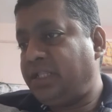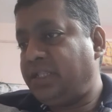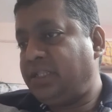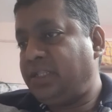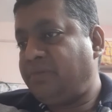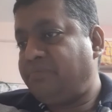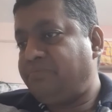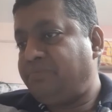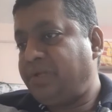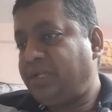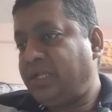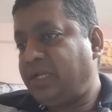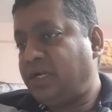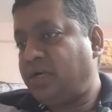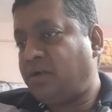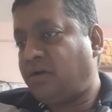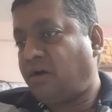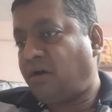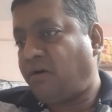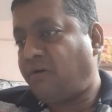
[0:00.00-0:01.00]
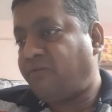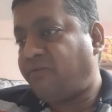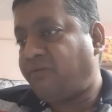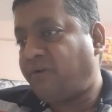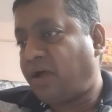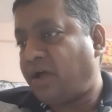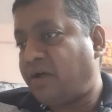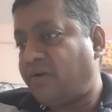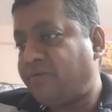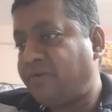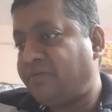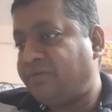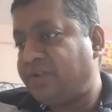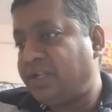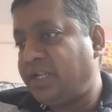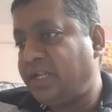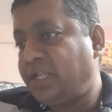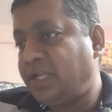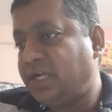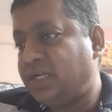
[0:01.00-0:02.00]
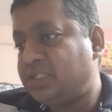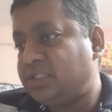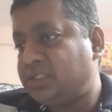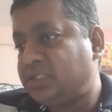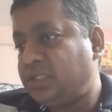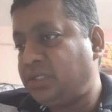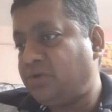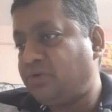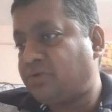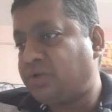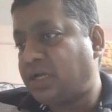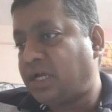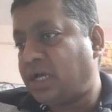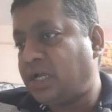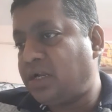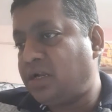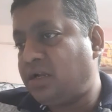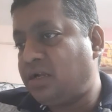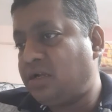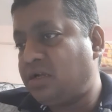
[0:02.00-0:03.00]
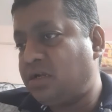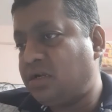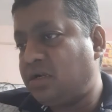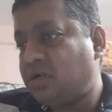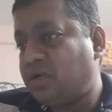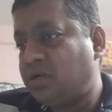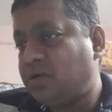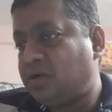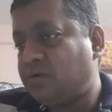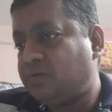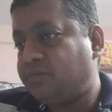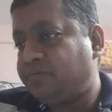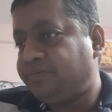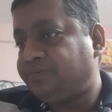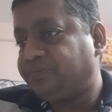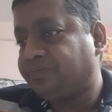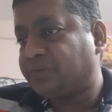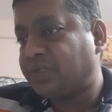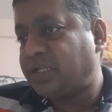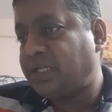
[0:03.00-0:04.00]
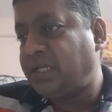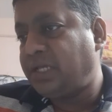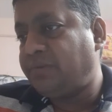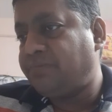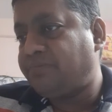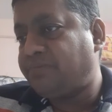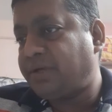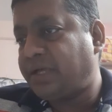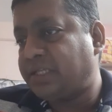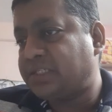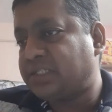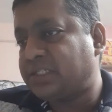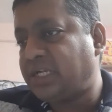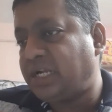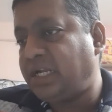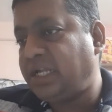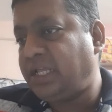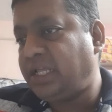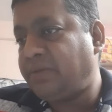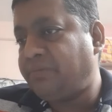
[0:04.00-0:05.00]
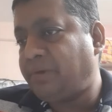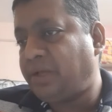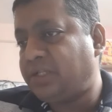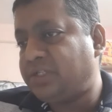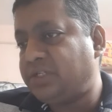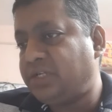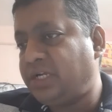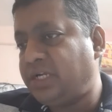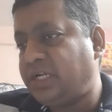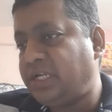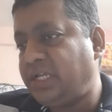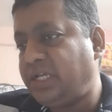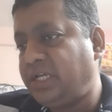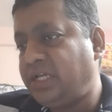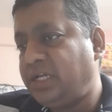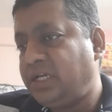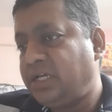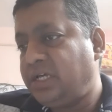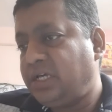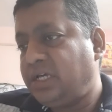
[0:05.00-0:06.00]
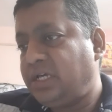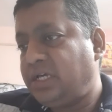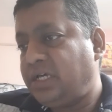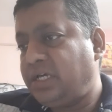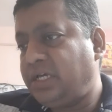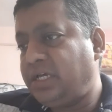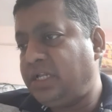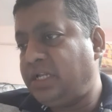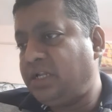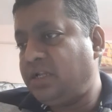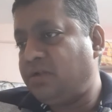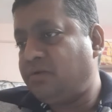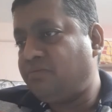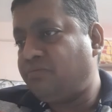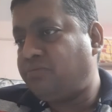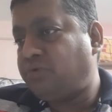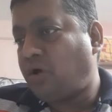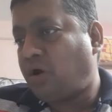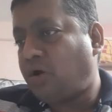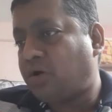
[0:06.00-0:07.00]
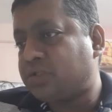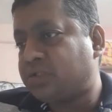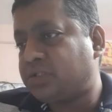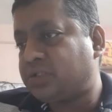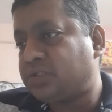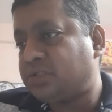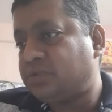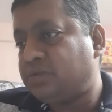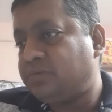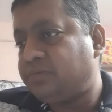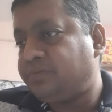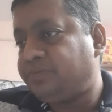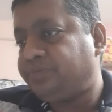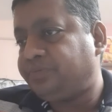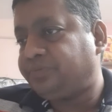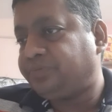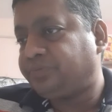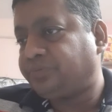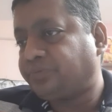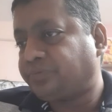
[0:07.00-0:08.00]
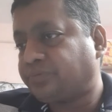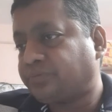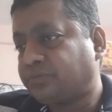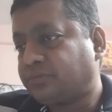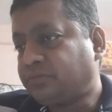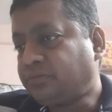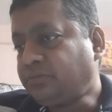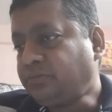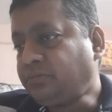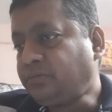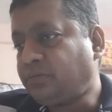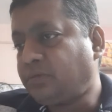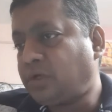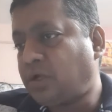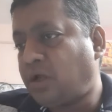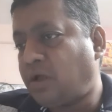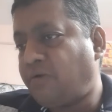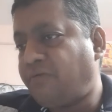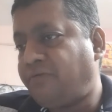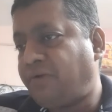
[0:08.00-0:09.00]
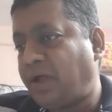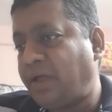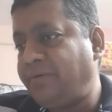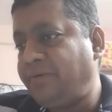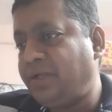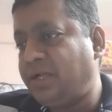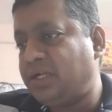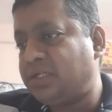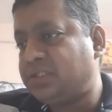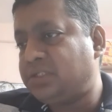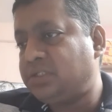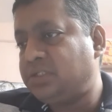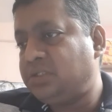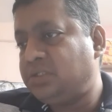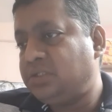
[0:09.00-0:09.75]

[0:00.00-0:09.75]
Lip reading: the period of 15 years. You can keep extending maturity in blocks of 5 years.